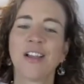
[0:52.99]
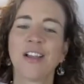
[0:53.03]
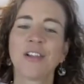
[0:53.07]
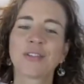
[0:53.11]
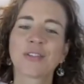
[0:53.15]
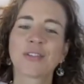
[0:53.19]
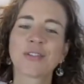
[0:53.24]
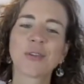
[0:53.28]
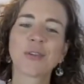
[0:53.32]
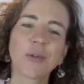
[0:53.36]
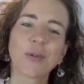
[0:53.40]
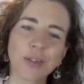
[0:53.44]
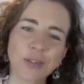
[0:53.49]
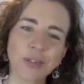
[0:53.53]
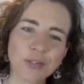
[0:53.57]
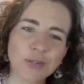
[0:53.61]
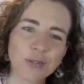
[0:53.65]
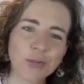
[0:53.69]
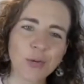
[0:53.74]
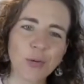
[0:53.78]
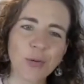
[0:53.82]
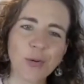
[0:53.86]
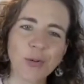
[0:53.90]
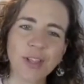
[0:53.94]
So
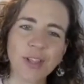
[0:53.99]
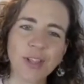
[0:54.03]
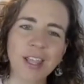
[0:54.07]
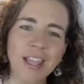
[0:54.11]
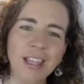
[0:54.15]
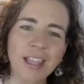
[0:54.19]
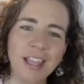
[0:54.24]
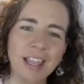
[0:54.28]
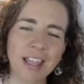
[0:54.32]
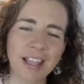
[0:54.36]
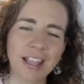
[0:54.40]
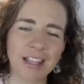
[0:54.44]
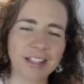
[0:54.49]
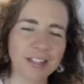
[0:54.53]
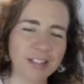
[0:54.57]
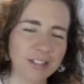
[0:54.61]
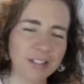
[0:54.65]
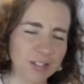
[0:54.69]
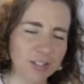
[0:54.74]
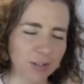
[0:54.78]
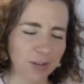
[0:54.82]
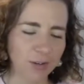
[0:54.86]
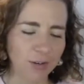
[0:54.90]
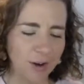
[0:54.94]
controlling
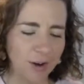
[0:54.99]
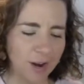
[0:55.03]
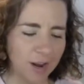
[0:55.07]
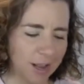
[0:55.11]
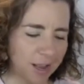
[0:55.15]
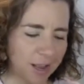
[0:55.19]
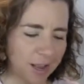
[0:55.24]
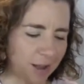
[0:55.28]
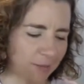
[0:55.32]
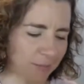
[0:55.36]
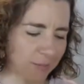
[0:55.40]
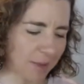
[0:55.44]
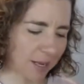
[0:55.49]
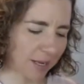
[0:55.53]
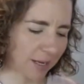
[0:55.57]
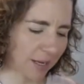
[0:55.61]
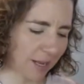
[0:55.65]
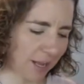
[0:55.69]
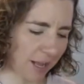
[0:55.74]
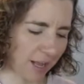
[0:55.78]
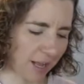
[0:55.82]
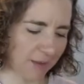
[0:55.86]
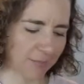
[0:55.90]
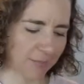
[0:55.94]
Instagram
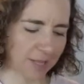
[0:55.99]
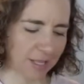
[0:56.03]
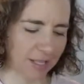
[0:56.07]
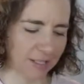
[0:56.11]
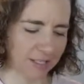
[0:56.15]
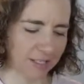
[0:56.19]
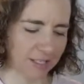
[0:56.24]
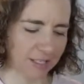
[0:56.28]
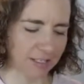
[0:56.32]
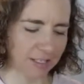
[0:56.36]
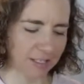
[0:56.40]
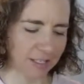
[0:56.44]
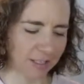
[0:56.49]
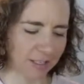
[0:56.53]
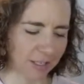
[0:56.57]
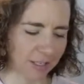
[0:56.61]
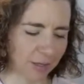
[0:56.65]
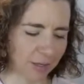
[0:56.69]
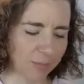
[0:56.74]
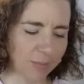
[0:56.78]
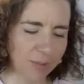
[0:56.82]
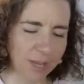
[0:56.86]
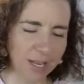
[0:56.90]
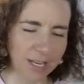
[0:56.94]
comments is a
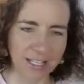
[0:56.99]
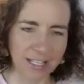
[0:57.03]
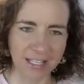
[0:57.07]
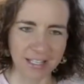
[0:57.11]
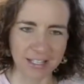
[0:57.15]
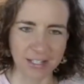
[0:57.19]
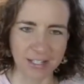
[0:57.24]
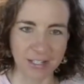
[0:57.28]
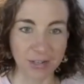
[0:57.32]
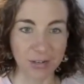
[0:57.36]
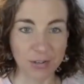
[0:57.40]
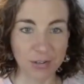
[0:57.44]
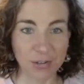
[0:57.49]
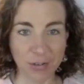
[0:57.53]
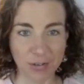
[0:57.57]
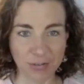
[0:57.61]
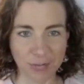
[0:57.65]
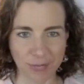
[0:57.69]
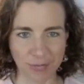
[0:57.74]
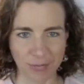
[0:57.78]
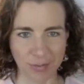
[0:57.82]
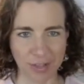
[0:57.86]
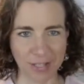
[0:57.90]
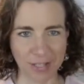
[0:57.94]
little bit easier than
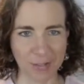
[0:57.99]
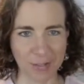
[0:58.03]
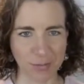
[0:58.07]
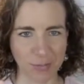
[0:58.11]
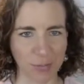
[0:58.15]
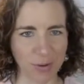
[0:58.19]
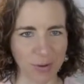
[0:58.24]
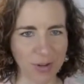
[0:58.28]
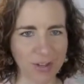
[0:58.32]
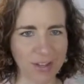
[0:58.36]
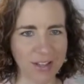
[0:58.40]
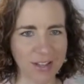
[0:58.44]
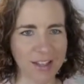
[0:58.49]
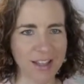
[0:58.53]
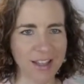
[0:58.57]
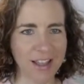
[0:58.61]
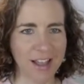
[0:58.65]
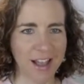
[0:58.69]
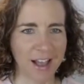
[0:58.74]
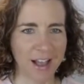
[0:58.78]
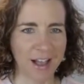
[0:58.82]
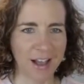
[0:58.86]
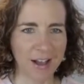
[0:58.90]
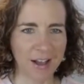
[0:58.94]
Facebook.
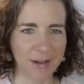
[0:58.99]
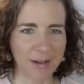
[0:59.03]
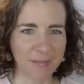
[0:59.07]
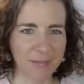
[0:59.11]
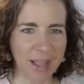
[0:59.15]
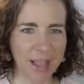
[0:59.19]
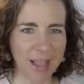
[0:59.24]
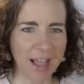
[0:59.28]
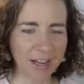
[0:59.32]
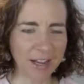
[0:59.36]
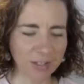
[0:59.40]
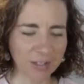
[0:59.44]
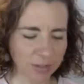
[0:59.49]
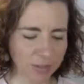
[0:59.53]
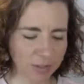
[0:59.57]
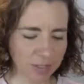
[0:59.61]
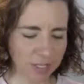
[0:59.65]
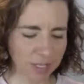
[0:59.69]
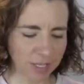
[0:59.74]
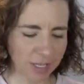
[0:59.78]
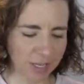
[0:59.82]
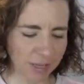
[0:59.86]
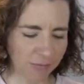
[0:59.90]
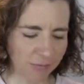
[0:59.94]
Um,
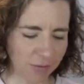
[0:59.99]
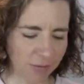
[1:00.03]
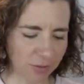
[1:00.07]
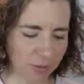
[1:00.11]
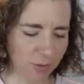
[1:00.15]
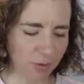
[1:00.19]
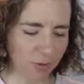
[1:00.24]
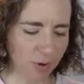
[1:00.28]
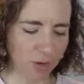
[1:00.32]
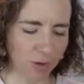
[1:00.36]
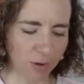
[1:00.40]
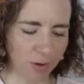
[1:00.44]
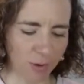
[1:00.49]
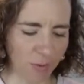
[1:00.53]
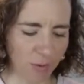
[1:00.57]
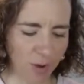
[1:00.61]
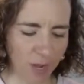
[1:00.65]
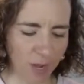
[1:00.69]
actually, if you go